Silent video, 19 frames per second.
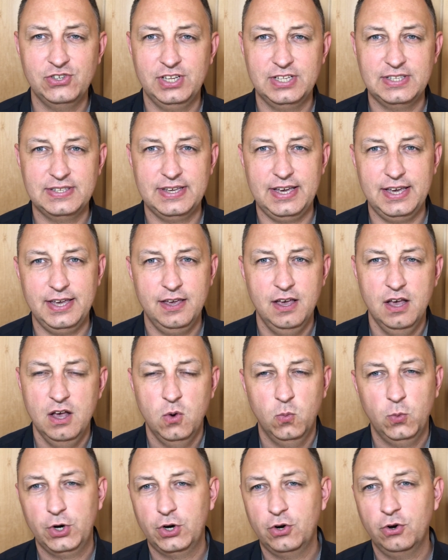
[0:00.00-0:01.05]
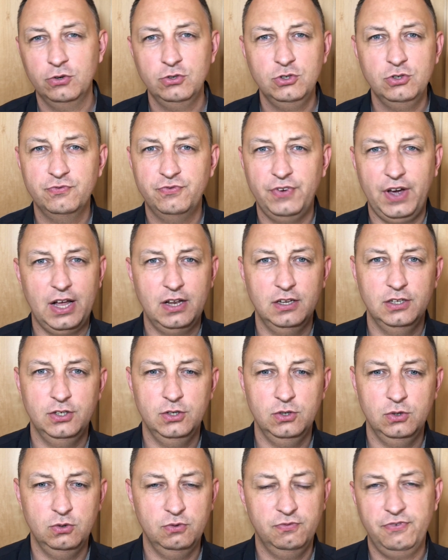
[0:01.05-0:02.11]
Let's say we're going to
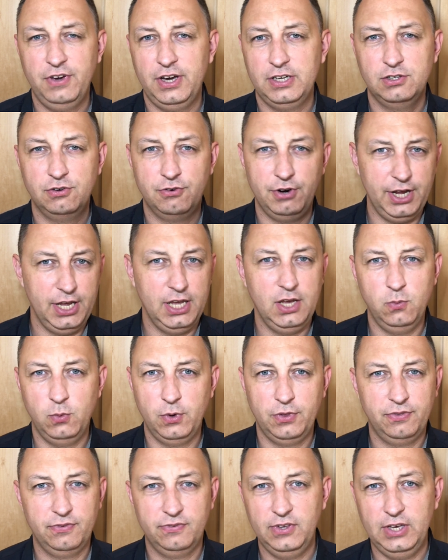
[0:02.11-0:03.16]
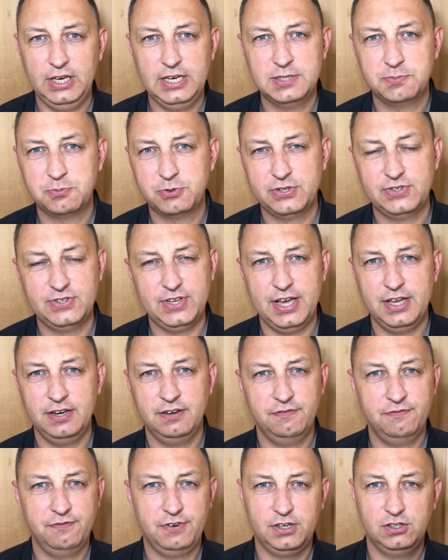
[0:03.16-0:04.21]
value factor A with X%
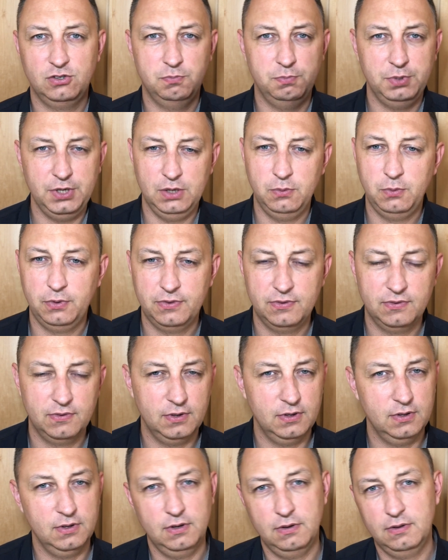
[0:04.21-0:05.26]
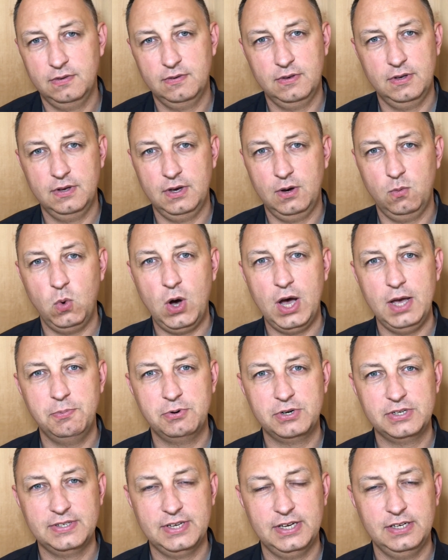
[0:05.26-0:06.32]
and factor B with
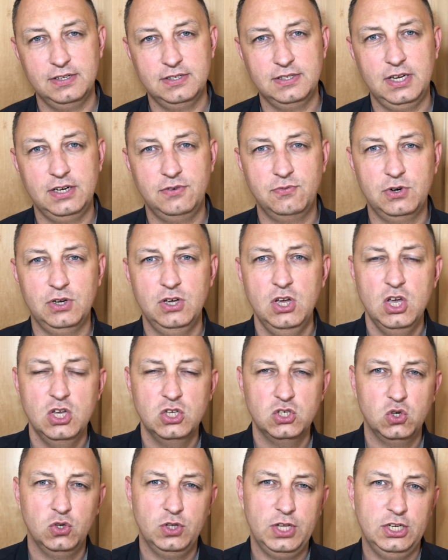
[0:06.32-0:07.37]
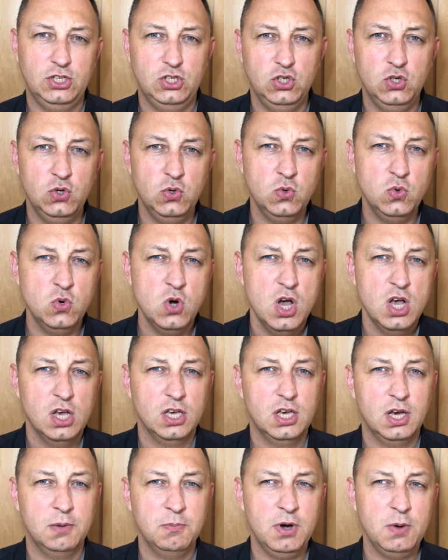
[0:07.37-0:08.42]
Y%, etc., so that you
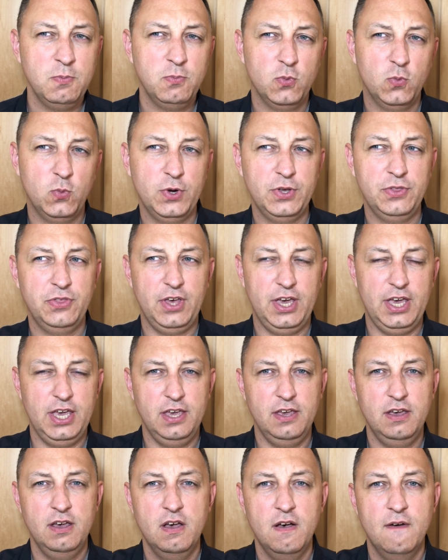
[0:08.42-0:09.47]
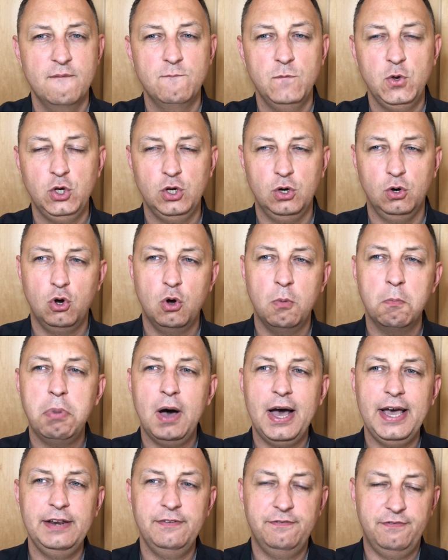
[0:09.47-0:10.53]
come up with a
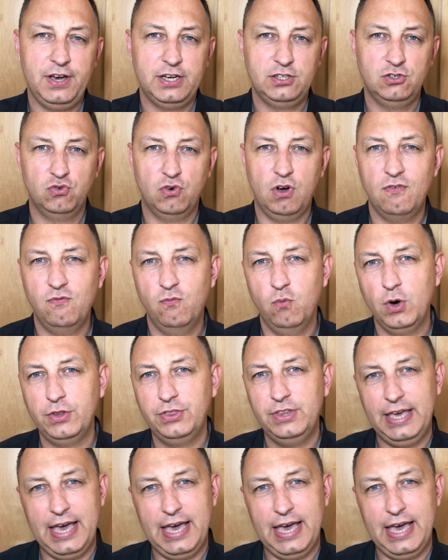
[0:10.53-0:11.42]
combined factor of what the